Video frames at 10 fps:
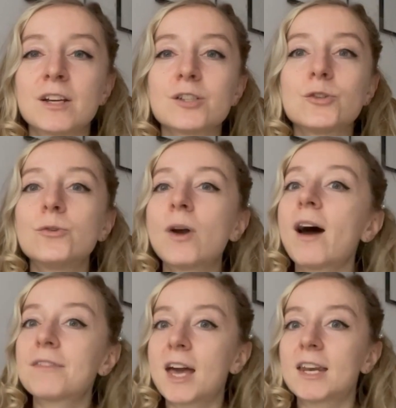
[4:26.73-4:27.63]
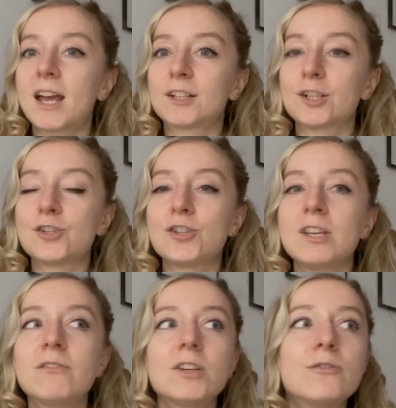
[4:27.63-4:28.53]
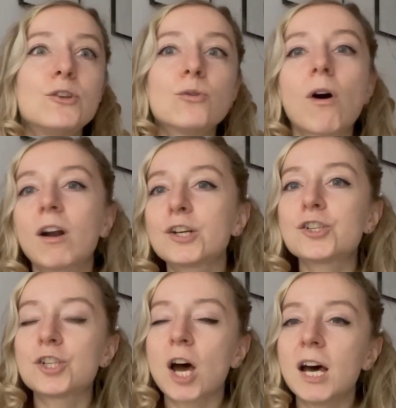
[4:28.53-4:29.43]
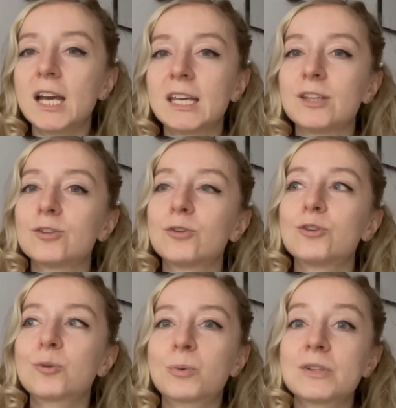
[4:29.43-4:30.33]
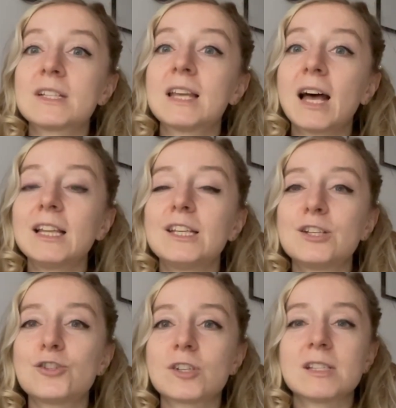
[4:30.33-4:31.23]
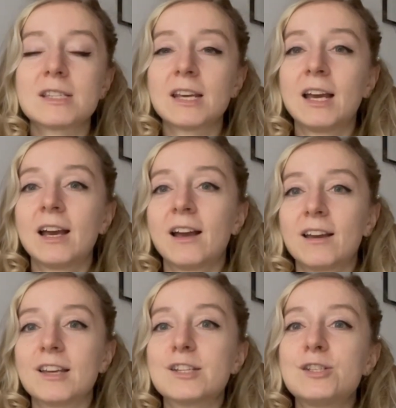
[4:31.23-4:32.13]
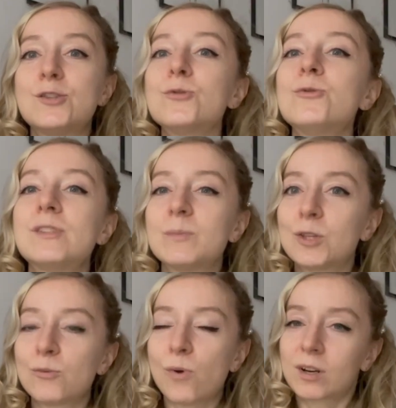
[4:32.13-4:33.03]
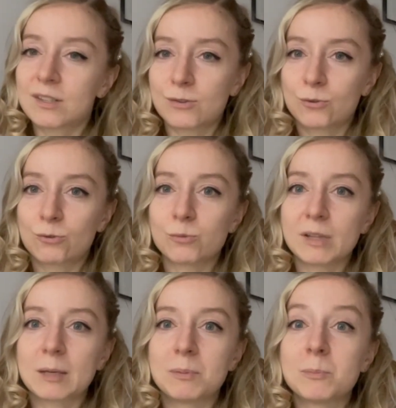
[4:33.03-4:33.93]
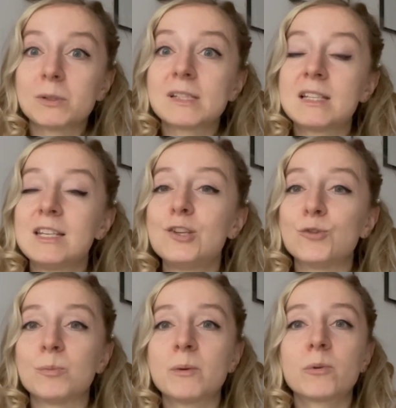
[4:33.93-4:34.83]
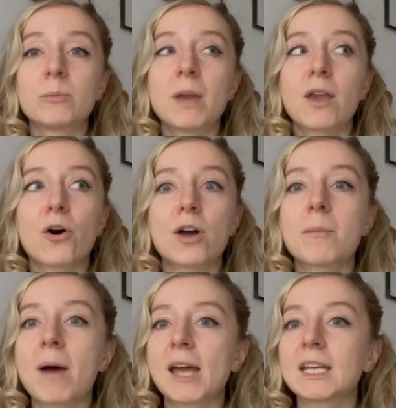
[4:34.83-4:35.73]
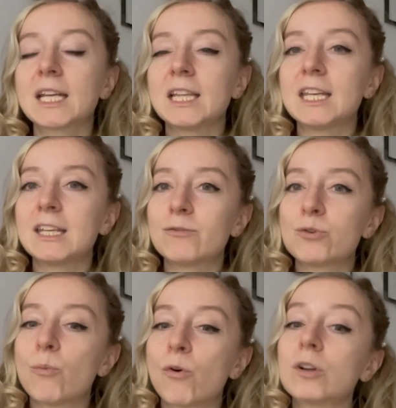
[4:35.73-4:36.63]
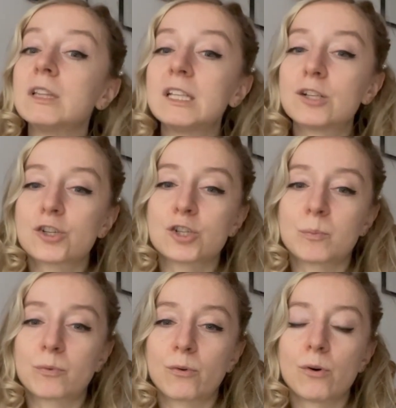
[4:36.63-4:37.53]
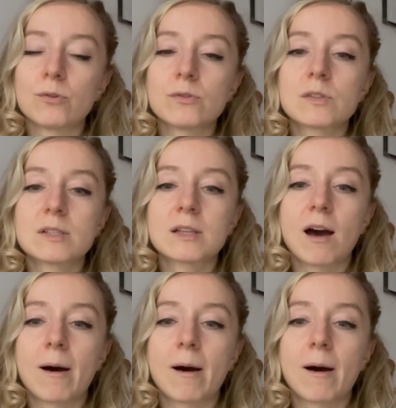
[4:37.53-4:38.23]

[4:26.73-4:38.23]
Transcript: So you have that energy. Even if you are shy, you know, your personality just exudes when you walk into the room. Like people see you, people may automatically give you more leadership roles.